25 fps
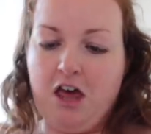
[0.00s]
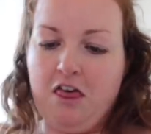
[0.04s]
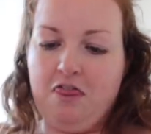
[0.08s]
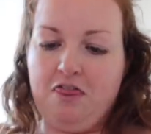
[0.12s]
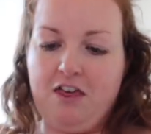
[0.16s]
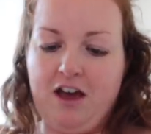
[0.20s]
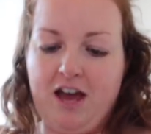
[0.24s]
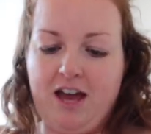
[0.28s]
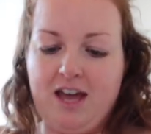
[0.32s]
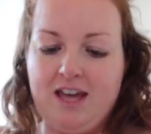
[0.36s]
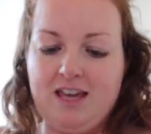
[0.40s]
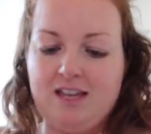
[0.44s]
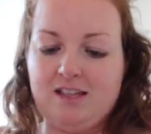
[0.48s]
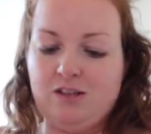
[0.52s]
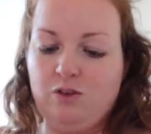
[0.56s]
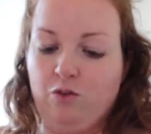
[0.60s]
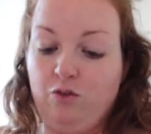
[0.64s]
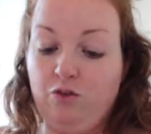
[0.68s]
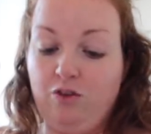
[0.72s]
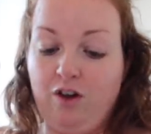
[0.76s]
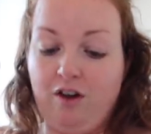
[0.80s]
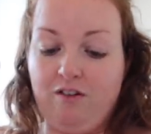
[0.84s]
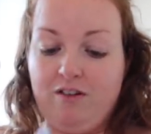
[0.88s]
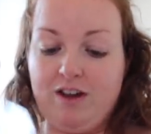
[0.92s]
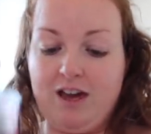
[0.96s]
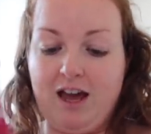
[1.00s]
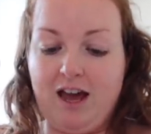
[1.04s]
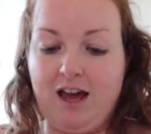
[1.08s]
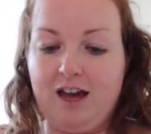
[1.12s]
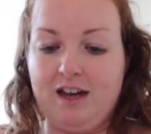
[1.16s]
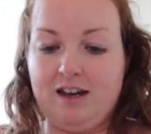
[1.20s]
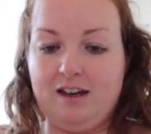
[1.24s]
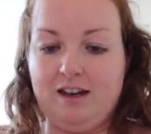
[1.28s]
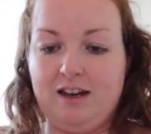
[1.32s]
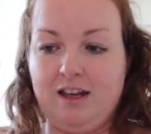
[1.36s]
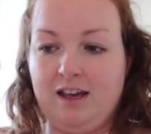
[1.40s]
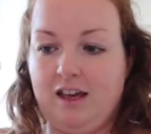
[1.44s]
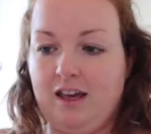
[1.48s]
That is very
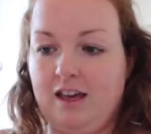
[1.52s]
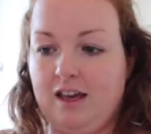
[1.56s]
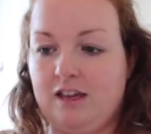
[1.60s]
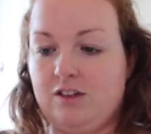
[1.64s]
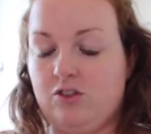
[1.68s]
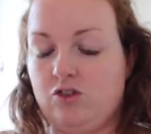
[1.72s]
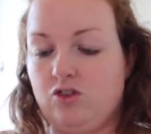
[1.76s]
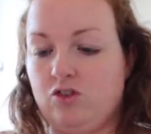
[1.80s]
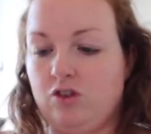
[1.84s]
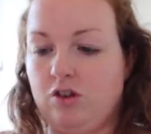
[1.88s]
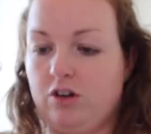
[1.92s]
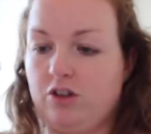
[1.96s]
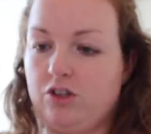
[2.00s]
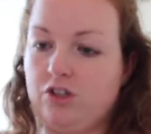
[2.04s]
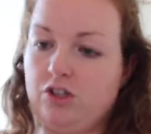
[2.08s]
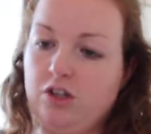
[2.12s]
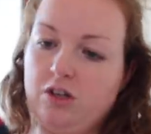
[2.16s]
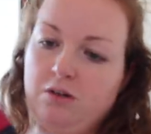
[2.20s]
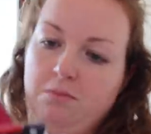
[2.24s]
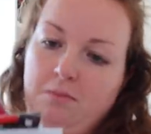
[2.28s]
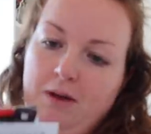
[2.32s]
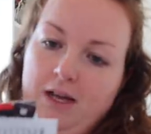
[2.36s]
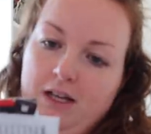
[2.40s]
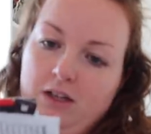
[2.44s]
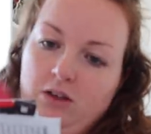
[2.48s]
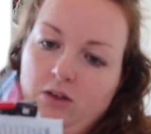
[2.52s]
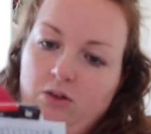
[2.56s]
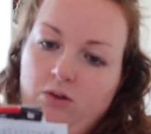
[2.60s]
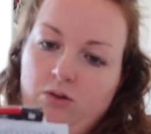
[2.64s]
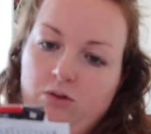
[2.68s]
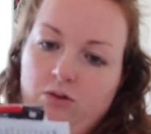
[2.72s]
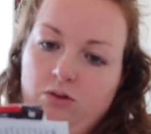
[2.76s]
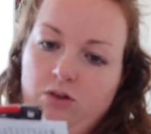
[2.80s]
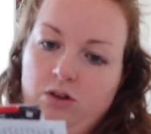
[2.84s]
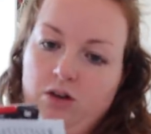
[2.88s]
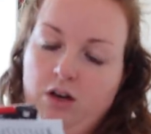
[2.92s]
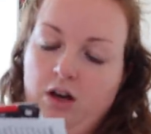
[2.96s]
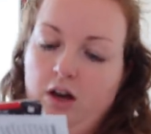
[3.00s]
handy. Instruction
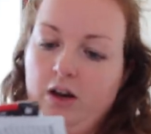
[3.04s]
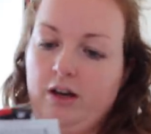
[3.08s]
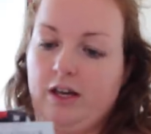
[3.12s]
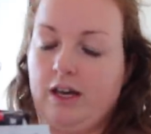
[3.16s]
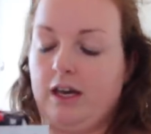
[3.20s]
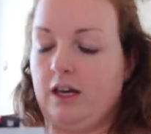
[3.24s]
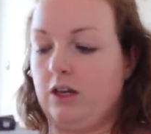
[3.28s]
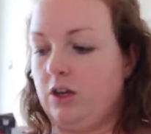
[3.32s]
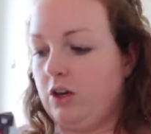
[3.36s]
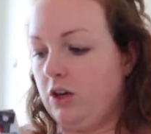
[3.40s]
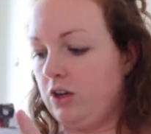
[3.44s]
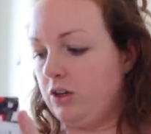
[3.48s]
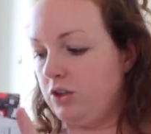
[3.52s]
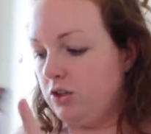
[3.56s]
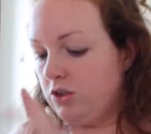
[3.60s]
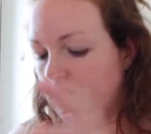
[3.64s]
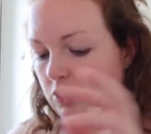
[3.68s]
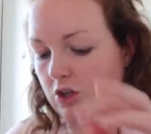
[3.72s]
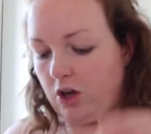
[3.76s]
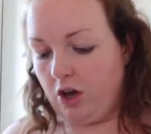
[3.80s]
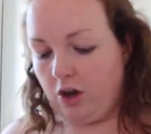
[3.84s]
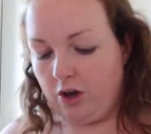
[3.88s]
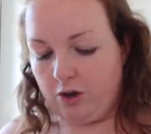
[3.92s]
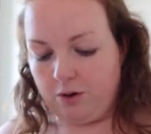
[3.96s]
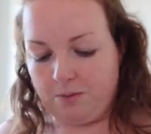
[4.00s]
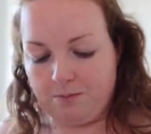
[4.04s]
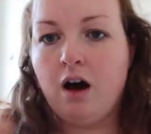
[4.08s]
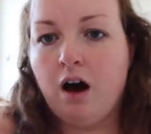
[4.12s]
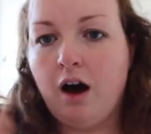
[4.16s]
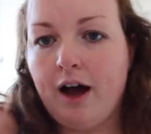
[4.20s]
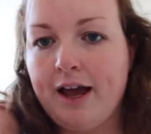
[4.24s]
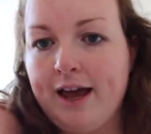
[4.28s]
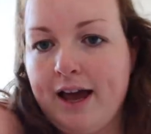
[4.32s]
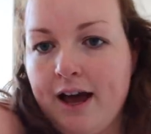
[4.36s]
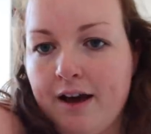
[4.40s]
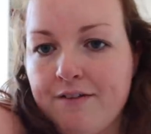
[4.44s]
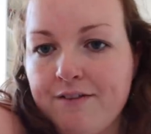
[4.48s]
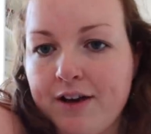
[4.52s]
manual. Okay, good. So
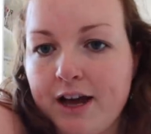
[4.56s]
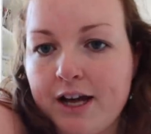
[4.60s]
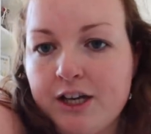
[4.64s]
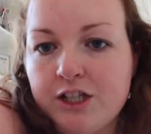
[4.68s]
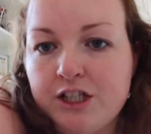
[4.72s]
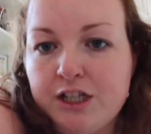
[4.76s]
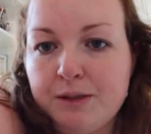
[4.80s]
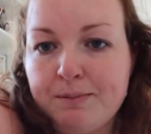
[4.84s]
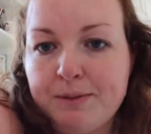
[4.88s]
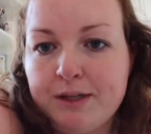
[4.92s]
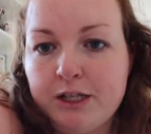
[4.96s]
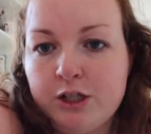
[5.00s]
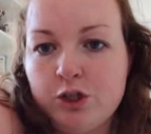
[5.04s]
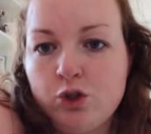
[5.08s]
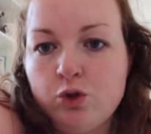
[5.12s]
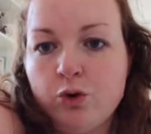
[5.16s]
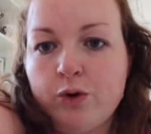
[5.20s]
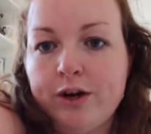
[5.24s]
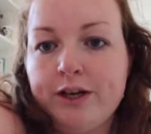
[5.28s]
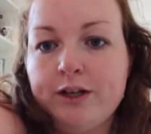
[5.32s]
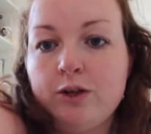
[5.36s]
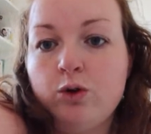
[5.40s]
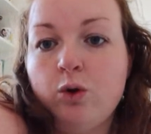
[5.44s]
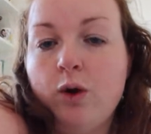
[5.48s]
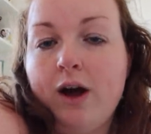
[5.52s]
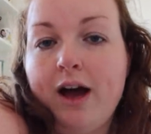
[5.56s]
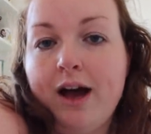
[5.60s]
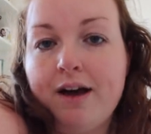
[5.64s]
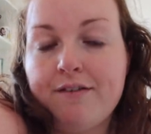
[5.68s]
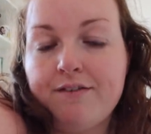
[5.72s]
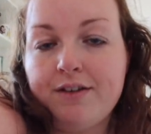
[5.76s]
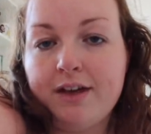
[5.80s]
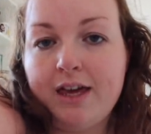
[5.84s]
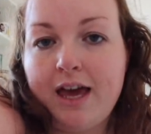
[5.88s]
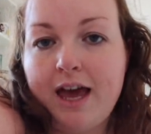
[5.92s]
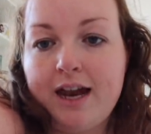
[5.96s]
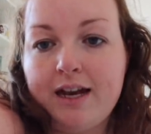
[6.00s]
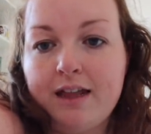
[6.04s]
I have actually been enjoying not
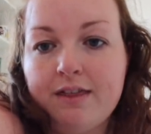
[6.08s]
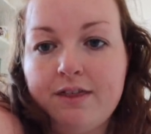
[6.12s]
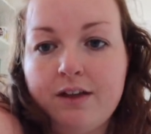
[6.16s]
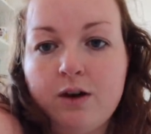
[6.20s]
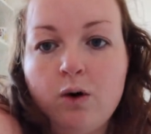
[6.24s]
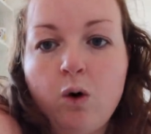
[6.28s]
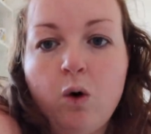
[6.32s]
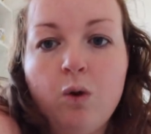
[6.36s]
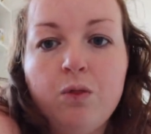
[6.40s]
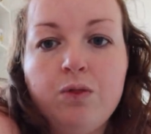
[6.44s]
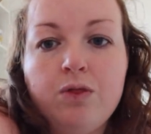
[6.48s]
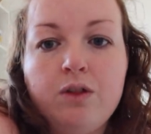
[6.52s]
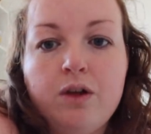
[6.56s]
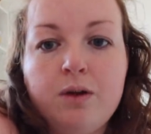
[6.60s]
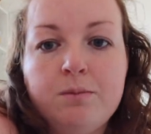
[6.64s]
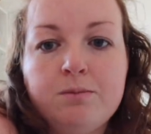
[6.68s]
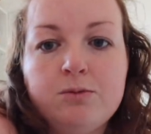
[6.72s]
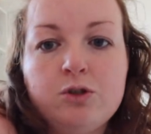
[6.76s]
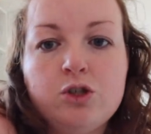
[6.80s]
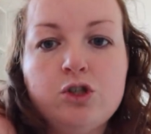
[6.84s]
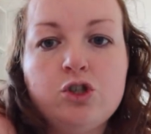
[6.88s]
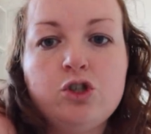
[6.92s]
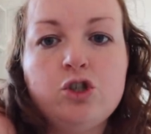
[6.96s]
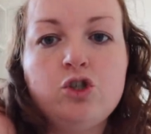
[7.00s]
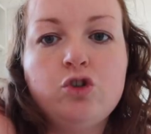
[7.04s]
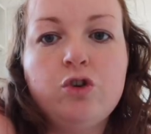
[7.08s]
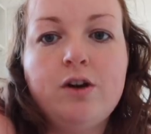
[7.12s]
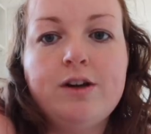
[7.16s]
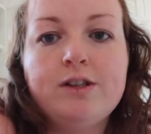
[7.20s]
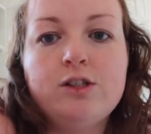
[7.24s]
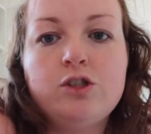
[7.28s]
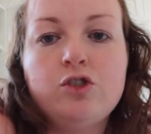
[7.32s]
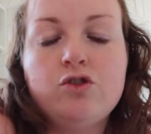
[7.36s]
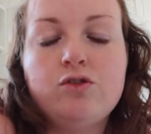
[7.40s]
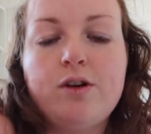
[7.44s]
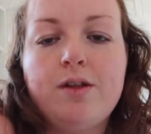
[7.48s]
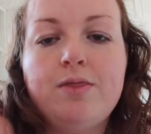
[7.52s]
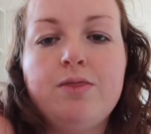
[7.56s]
having anything on them just to try
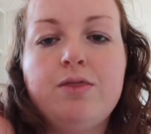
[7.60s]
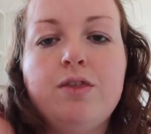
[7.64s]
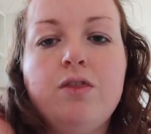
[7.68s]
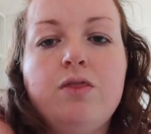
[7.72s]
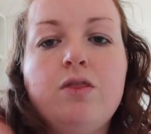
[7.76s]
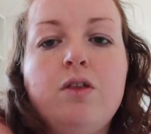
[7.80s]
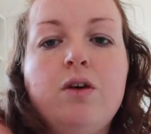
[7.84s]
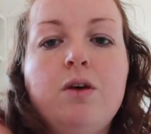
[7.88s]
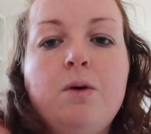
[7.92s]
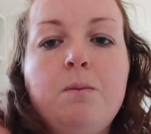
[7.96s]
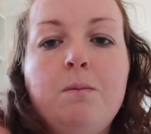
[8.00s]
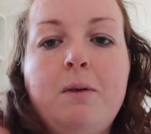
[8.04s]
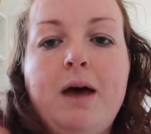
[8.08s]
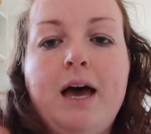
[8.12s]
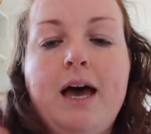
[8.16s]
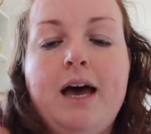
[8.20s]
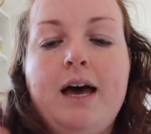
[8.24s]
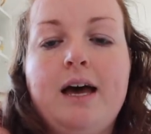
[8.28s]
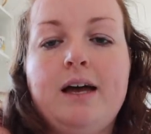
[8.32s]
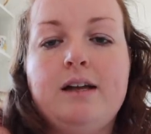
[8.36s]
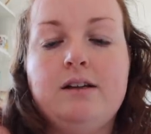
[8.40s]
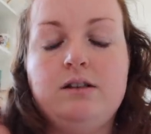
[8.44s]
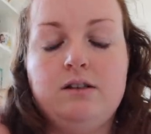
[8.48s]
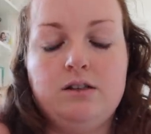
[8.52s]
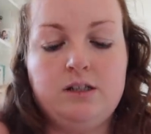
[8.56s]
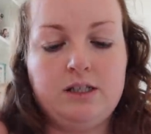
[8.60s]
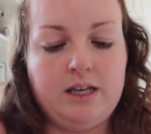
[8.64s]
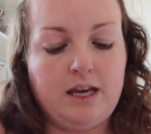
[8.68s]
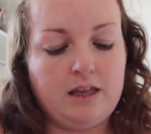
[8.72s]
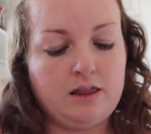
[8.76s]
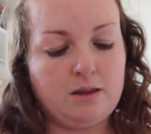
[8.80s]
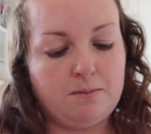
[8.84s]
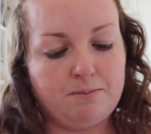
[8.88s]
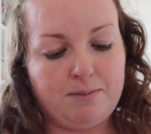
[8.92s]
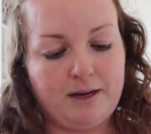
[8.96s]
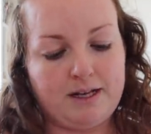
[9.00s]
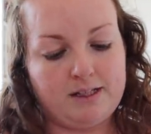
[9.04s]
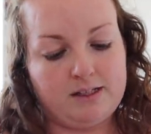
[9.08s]
and strengthen them and get
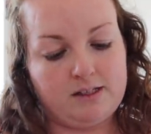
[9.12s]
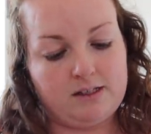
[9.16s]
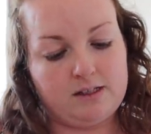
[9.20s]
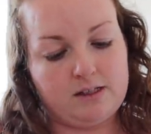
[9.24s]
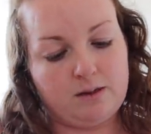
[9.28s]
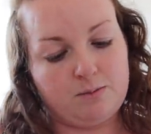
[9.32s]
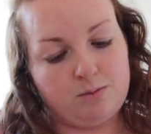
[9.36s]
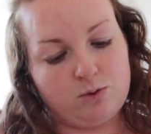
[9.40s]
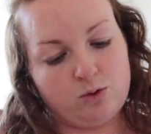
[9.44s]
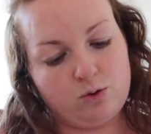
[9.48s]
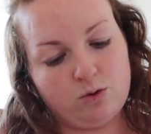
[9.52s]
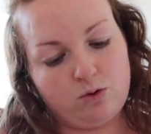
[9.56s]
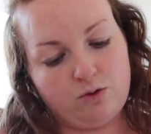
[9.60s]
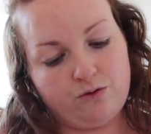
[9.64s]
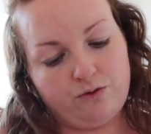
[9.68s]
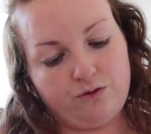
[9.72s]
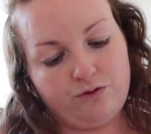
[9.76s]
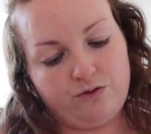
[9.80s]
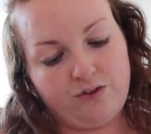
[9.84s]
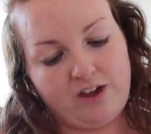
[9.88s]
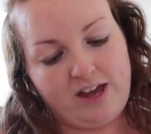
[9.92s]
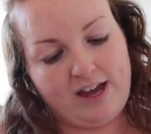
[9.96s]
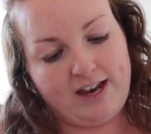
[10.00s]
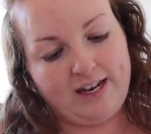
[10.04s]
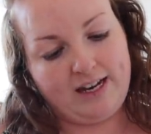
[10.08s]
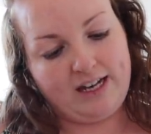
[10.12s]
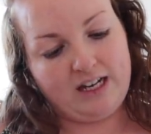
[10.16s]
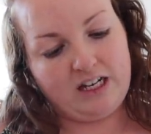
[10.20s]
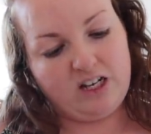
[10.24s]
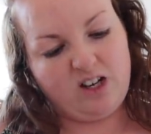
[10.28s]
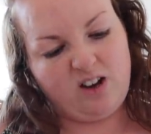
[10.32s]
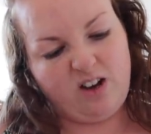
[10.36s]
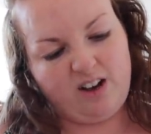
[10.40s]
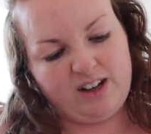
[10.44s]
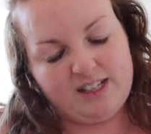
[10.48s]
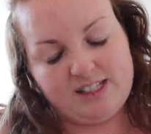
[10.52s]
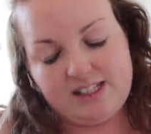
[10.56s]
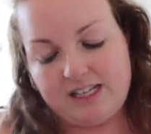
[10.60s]
them back to some sort of fairly
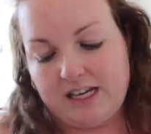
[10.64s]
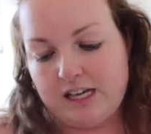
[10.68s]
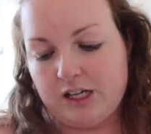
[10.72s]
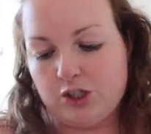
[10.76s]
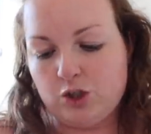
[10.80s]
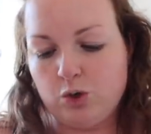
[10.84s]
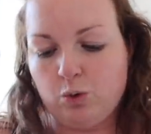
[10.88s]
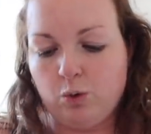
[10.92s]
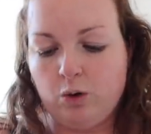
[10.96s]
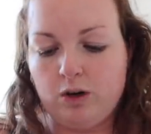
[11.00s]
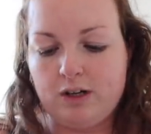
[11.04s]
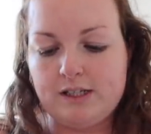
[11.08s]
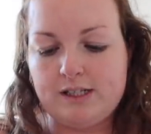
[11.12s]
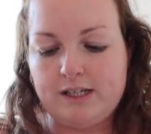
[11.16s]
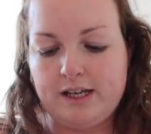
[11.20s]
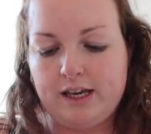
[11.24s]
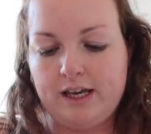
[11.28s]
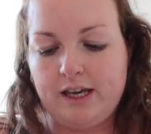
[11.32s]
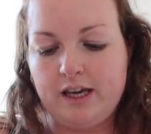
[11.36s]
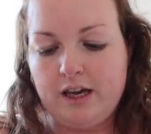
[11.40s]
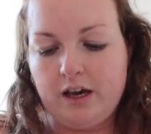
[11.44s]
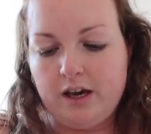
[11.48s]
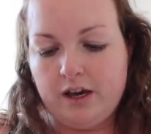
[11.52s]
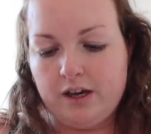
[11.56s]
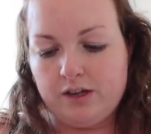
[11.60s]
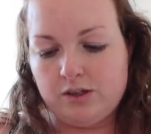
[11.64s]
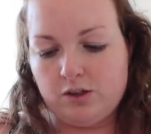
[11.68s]
nice-ish quality.